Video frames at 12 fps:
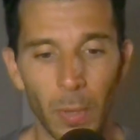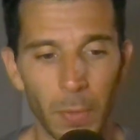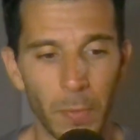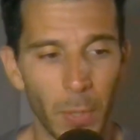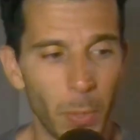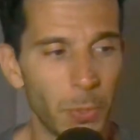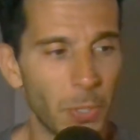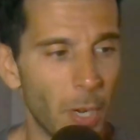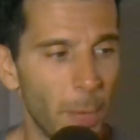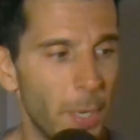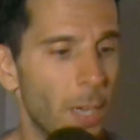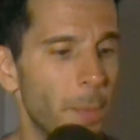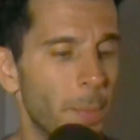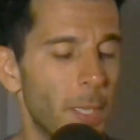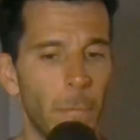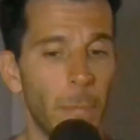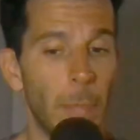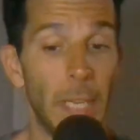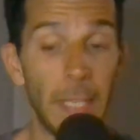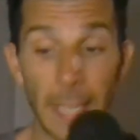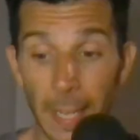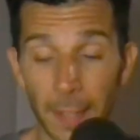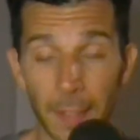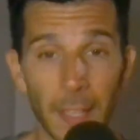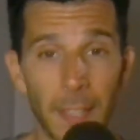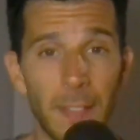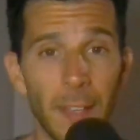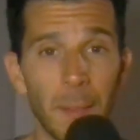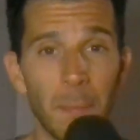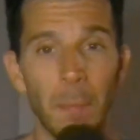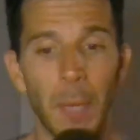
of those coming up. And yeah, that's it.